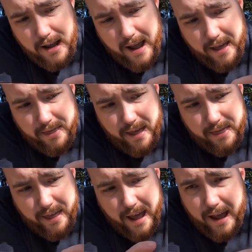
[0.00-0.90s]
and
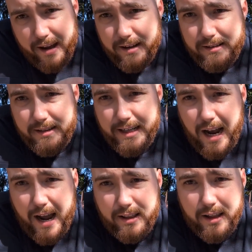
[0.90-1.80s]
then they
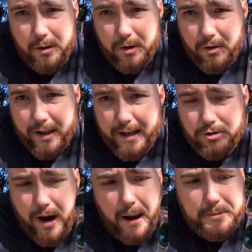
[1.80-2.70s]
die in the liquid, or they get
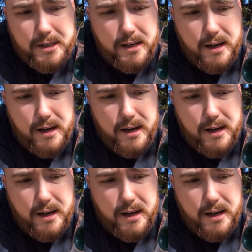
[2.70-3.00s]
trapped.